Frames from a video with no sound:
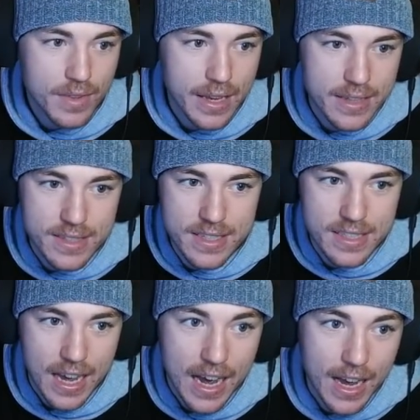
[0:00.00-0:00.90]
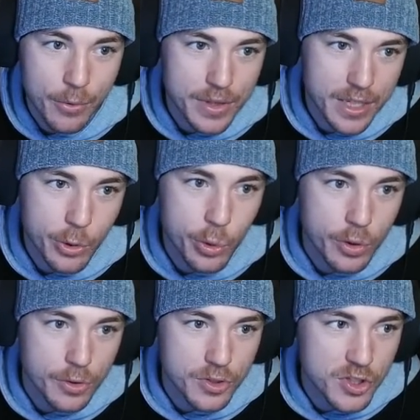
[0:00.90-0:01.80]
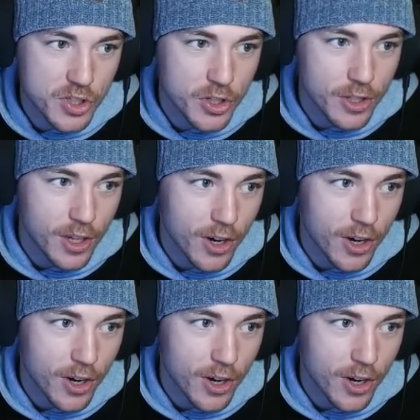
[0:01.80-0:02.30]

is this guy with the cool skull